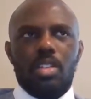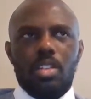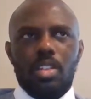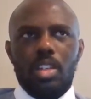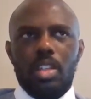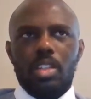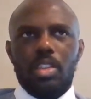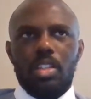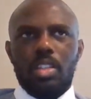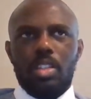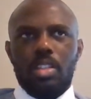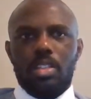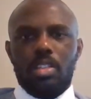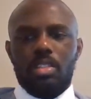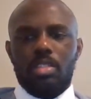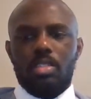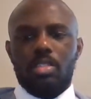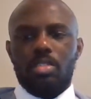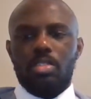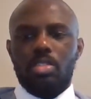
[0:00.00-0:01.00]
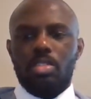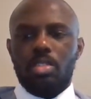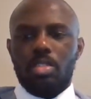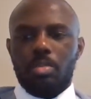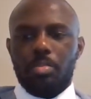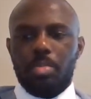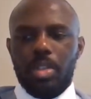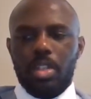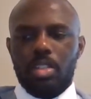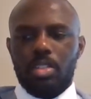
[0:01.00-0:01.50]
in the
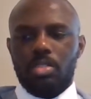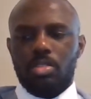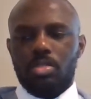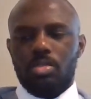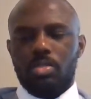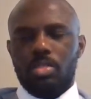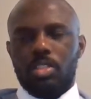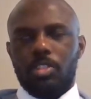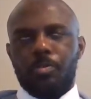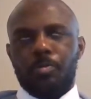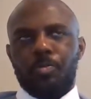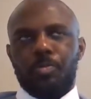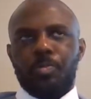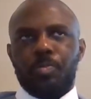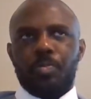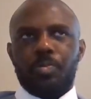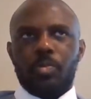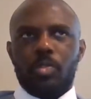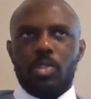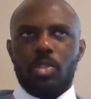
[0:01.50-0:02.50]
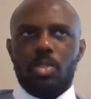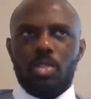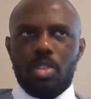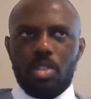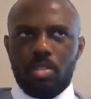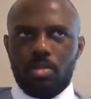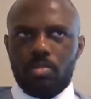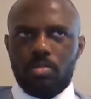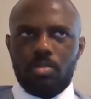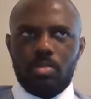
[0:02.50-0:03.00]
European Union
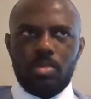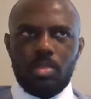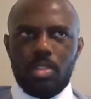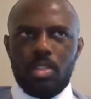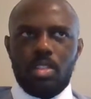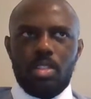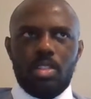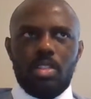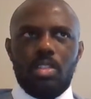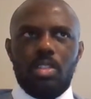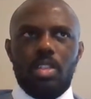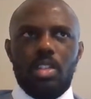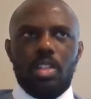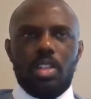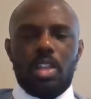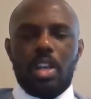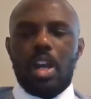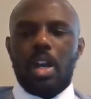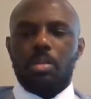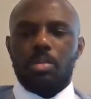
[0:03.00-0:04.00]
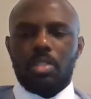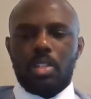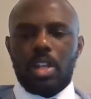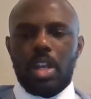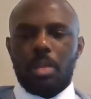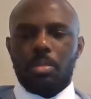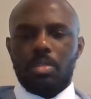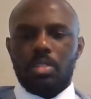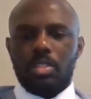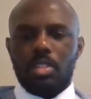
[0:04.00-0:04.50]
or the
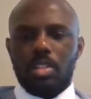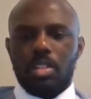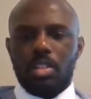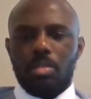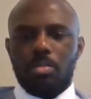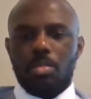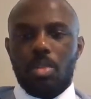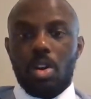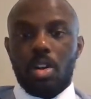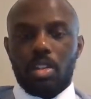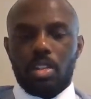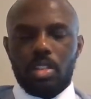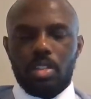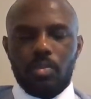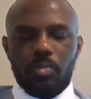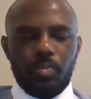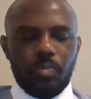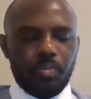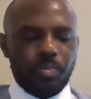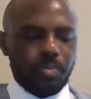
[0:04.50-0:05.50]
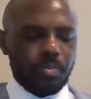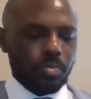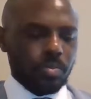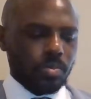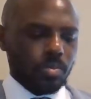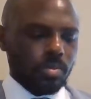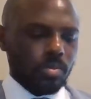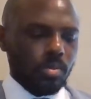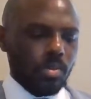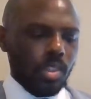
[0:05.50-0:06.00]
common market,
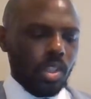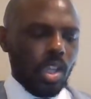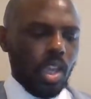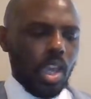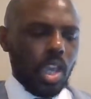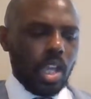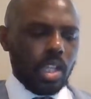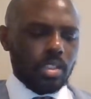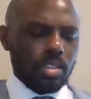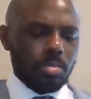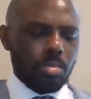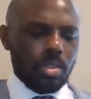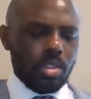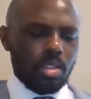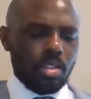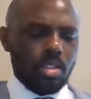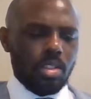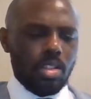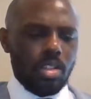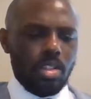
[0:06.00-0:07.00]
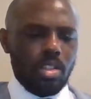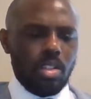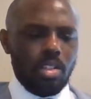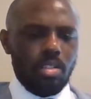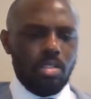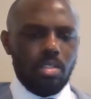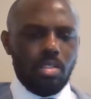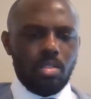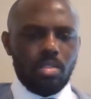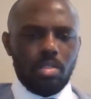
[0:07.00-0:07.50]
as it's been
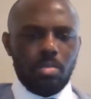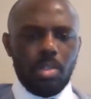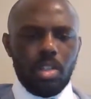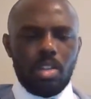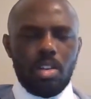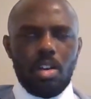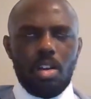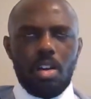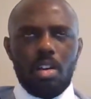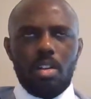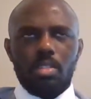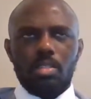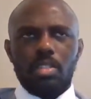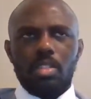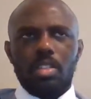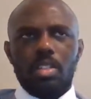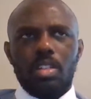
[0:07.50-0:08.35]
known to be called,